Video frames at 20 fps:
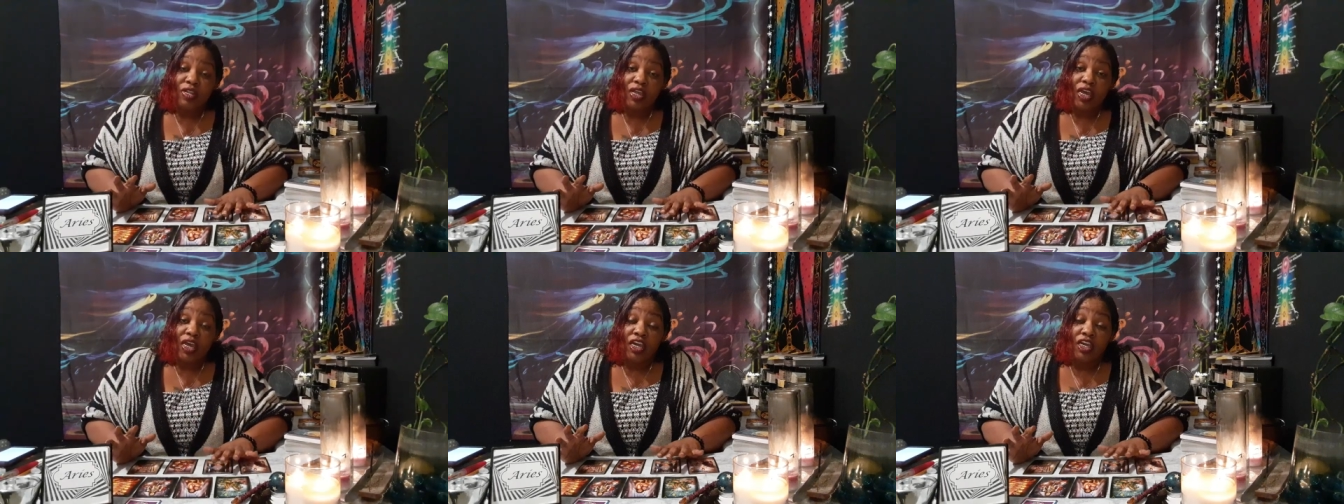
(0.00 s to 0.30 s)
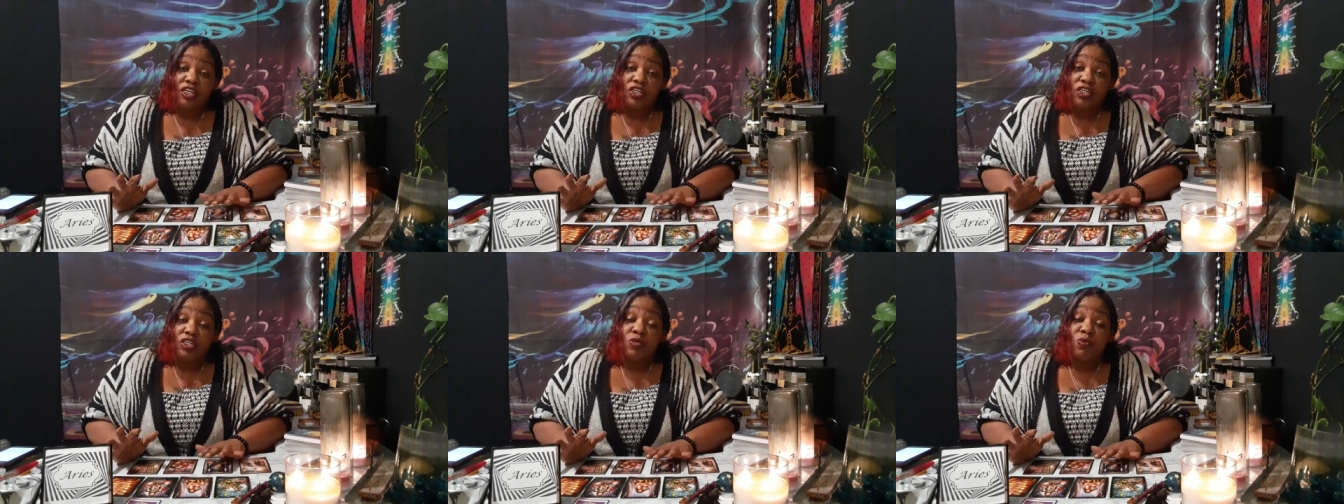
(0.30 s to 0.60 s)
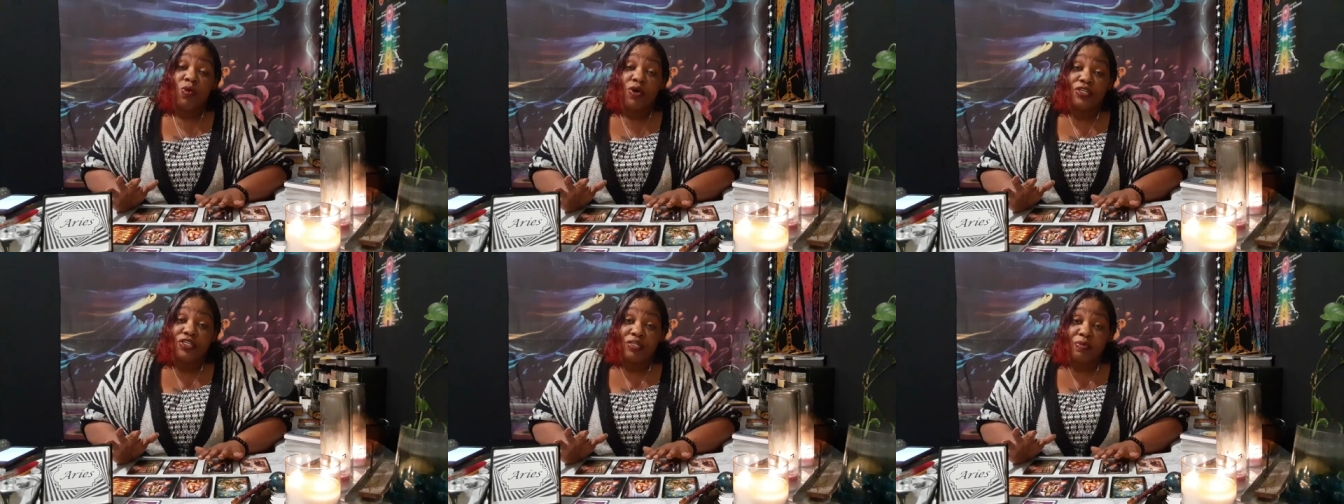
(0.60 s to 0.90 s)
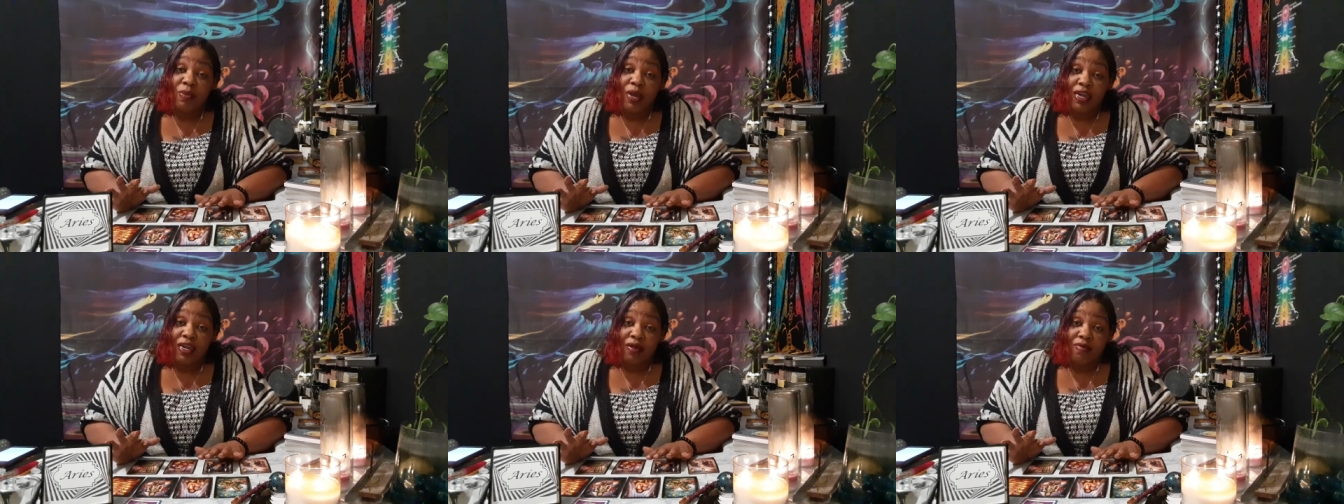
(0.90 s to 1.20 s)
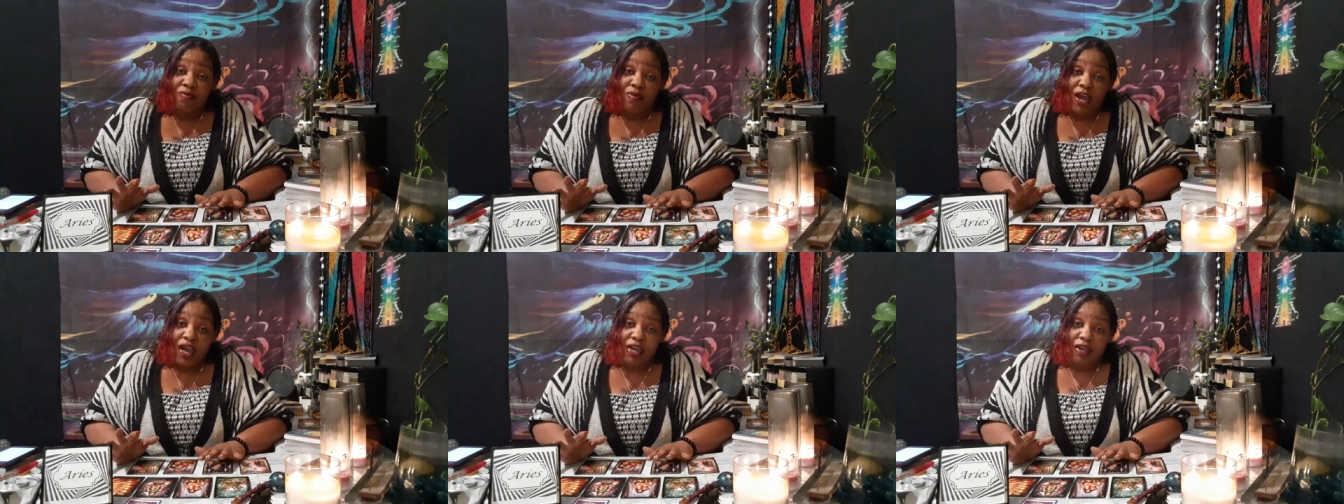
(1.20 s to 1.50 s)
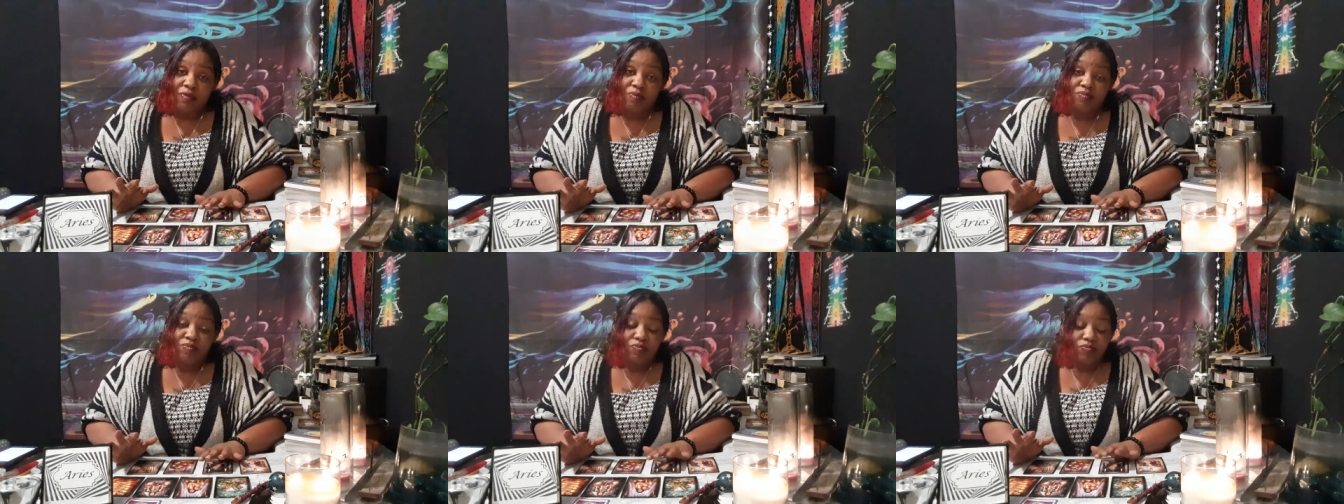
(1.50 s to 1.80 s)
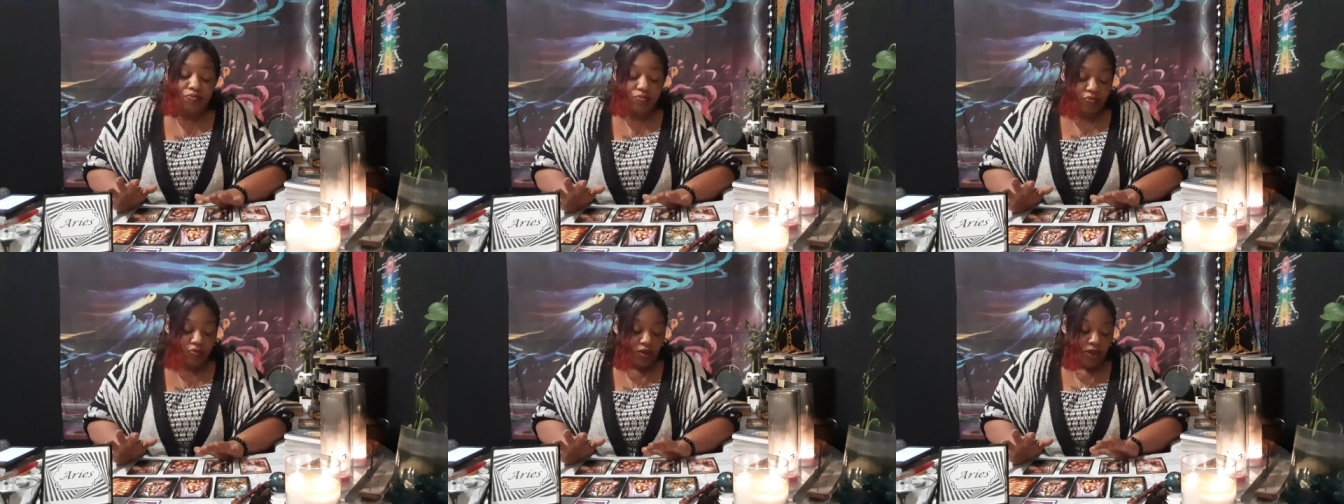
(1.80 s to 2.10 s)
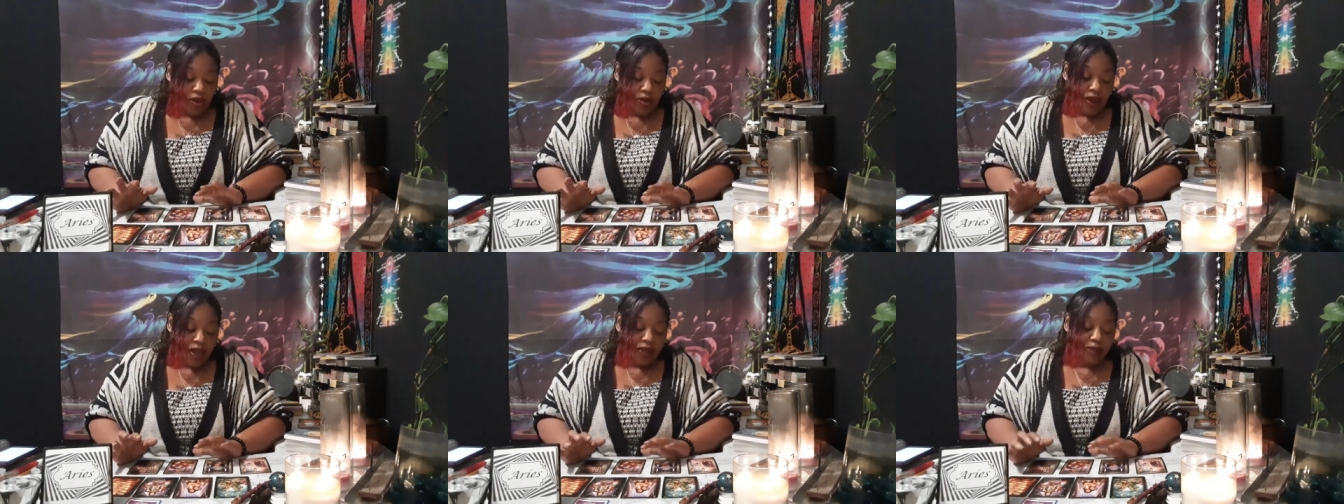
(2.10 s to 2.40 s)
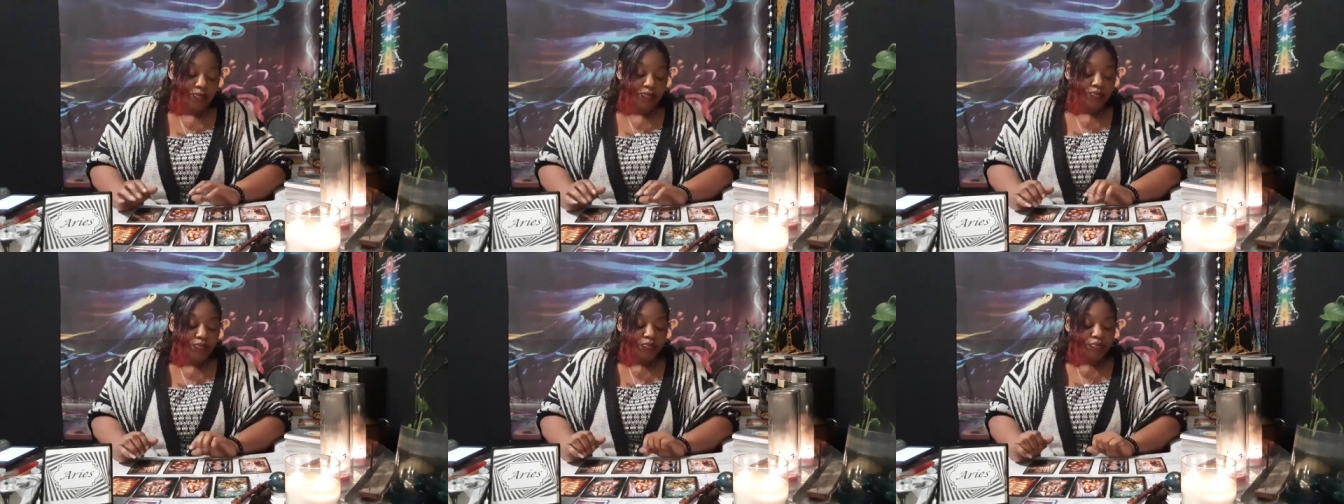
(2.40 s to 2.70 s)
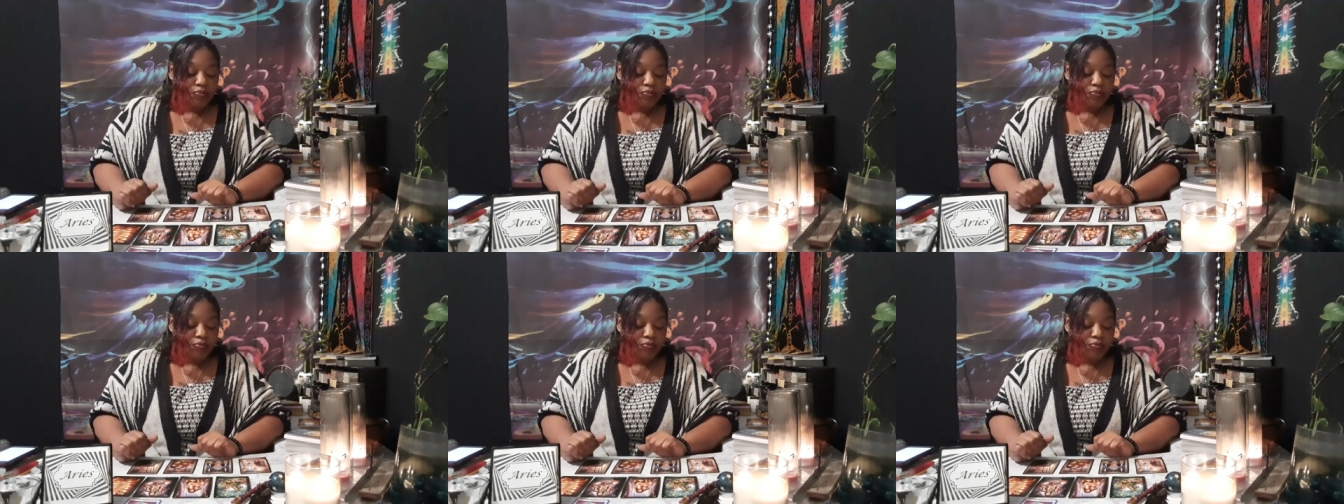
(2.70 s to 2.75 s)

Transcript: he just wants to make it right. All right?